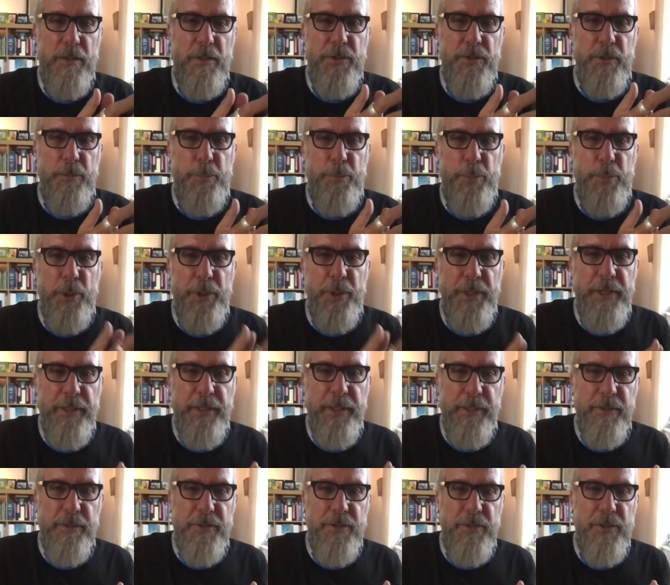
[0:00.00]
and putting it in
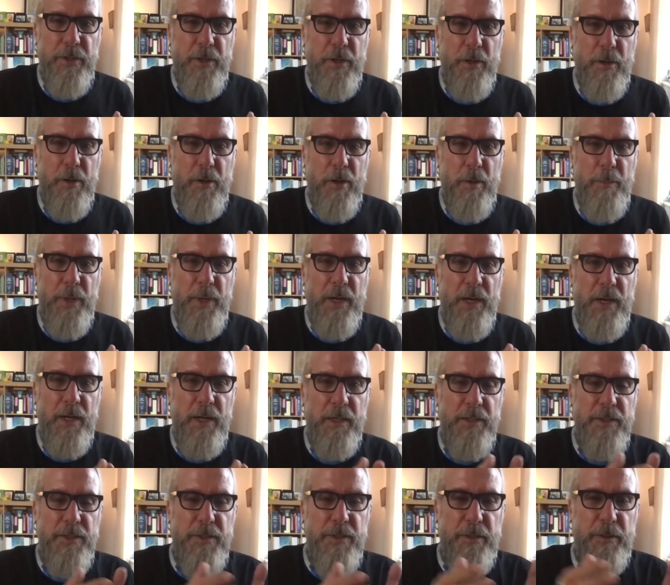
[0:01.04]
a cigar
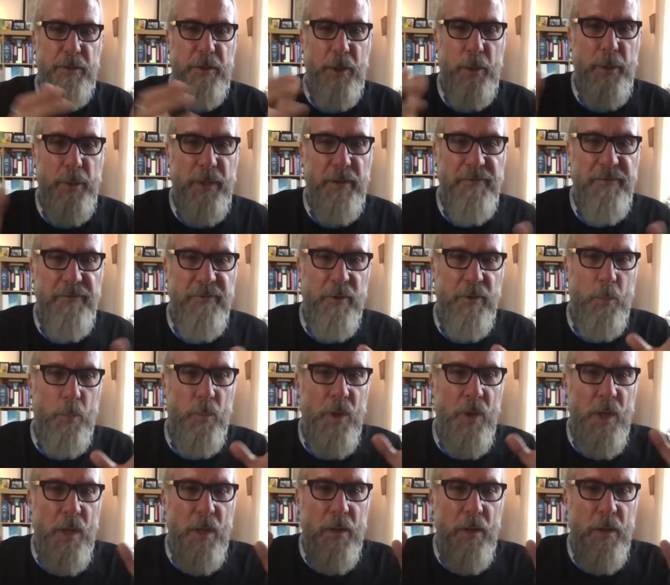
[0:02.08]
box and going from